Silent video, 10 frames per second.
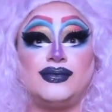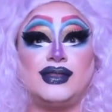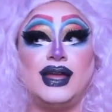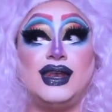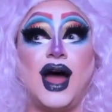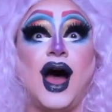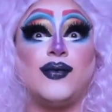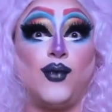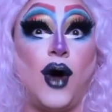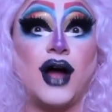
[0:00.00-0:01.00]

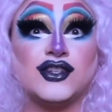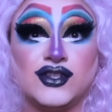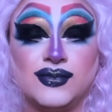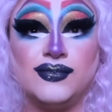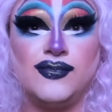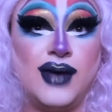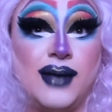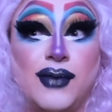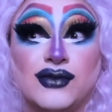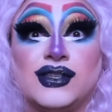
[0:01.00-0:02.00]
not washed
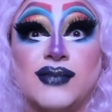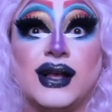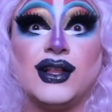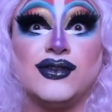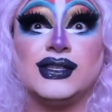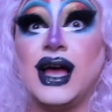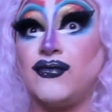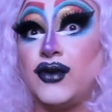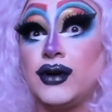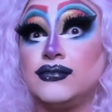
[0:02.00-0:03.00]
most of my clothes
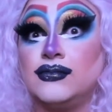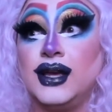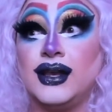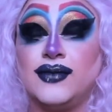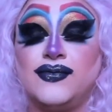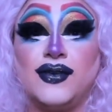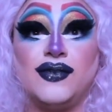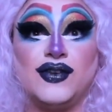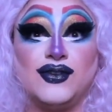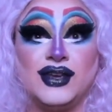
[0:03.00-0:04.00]
ever in a
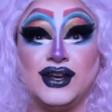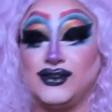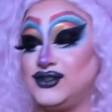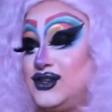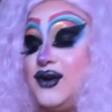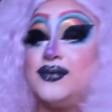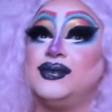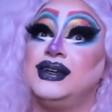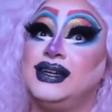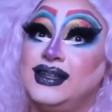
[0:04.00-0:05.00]
few years. So,
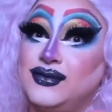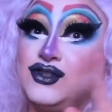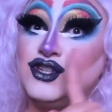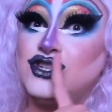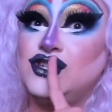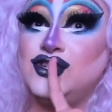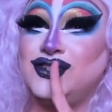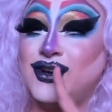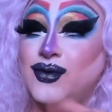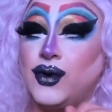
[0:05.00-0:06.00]
shh,
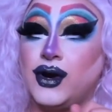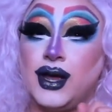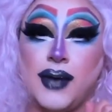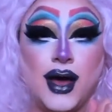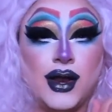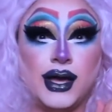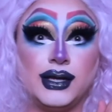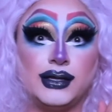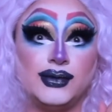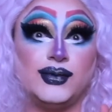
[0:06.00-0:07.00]
don't worry about it.
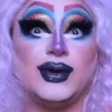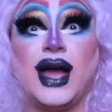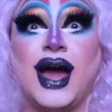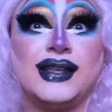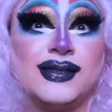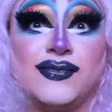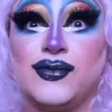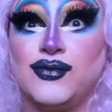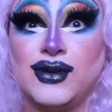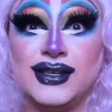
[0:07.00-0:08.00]
We add some
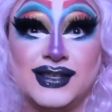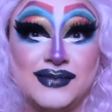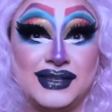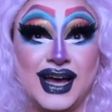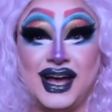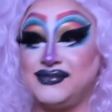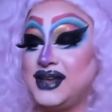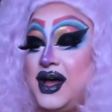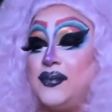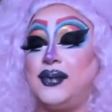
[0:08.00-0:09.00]
Febreze sometimes.
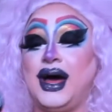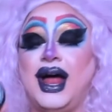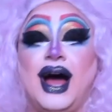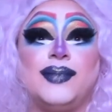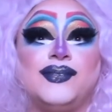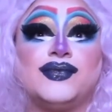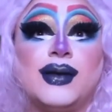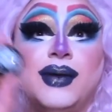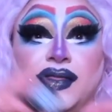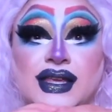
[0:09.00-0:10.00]

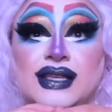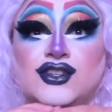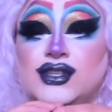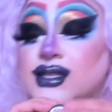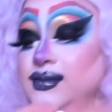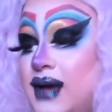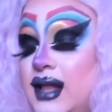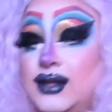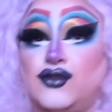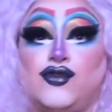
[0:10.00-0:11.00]
But these just
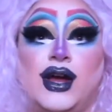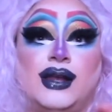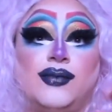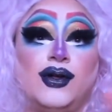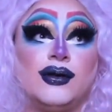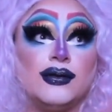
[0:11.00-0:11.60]
smell incredible.